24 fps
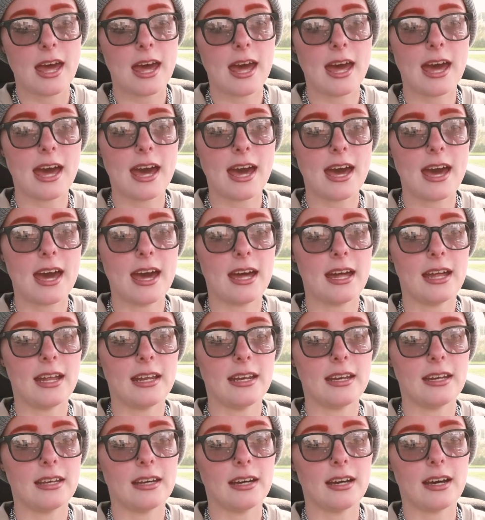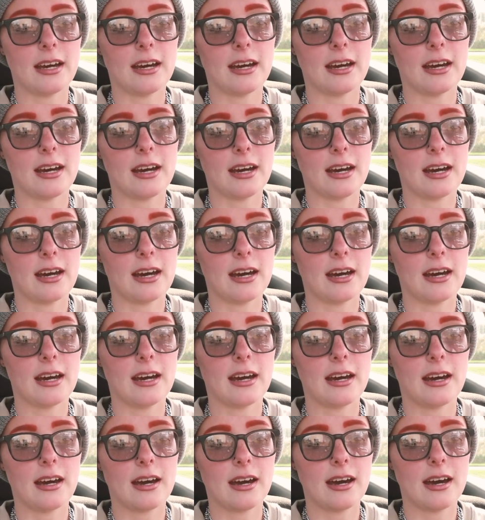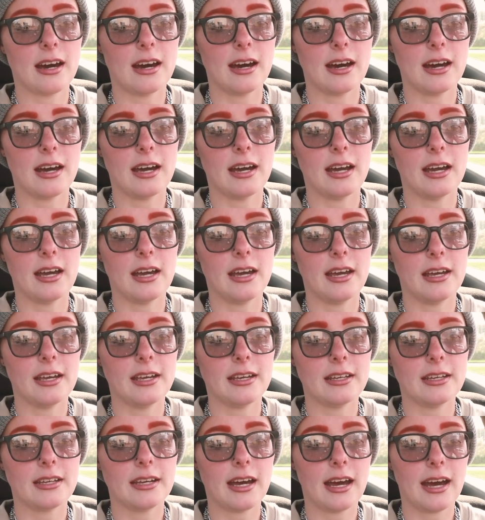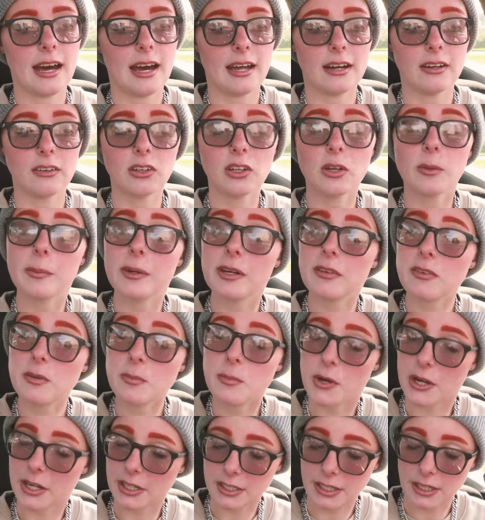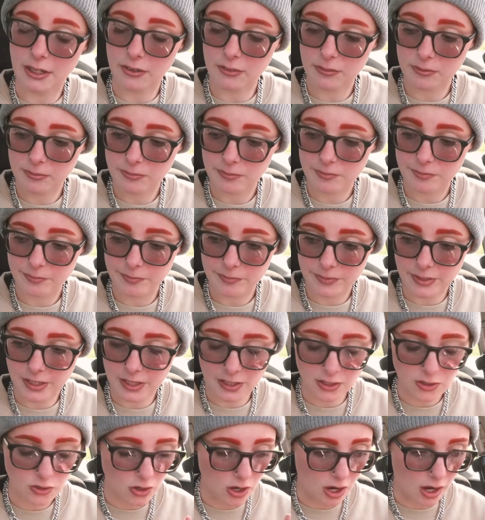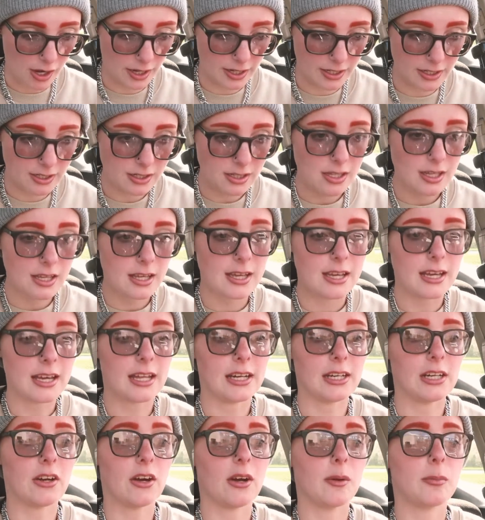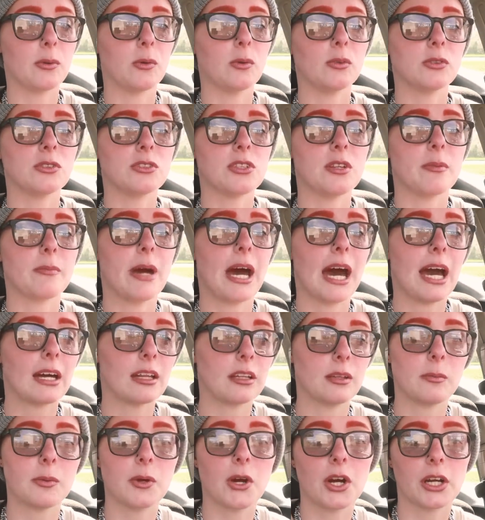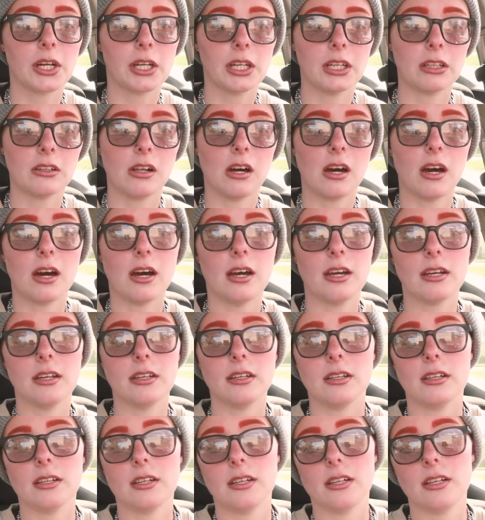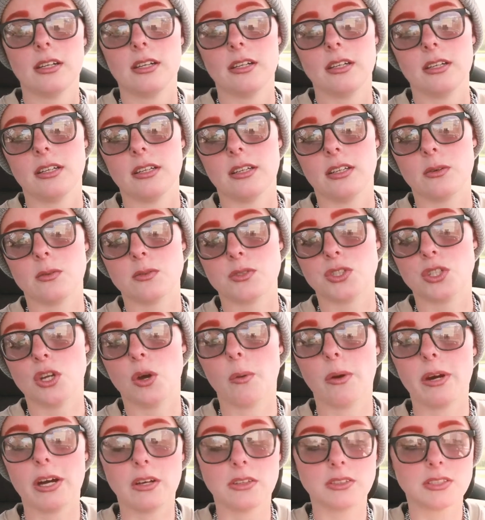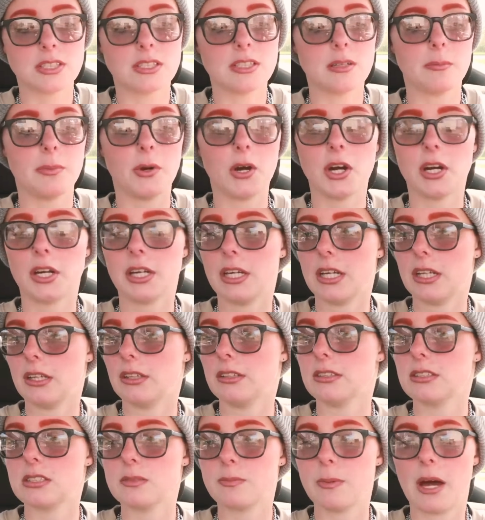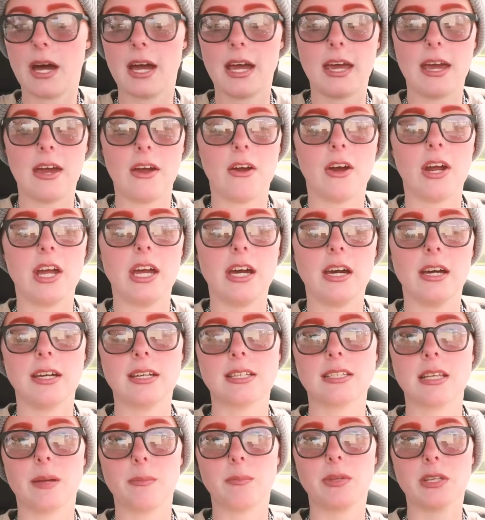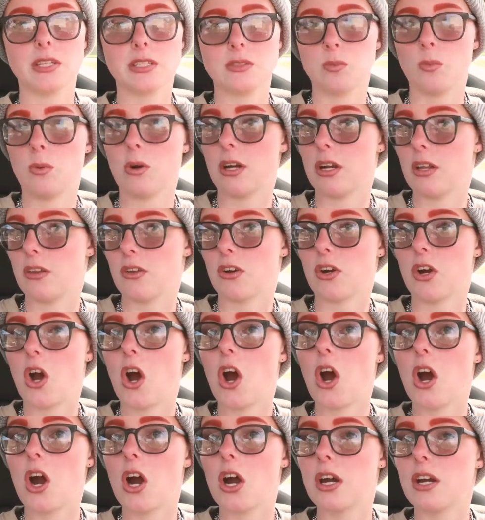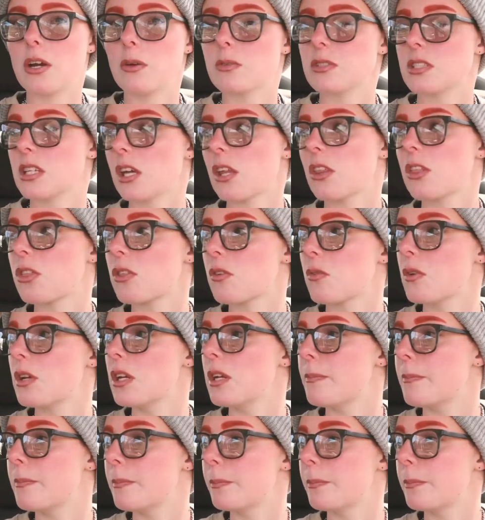And I had a little bit of a breakdown and I cried. And, I pulled to the back of the parking lot. There was no one else in the parking spot area except this one other car, and it was like 3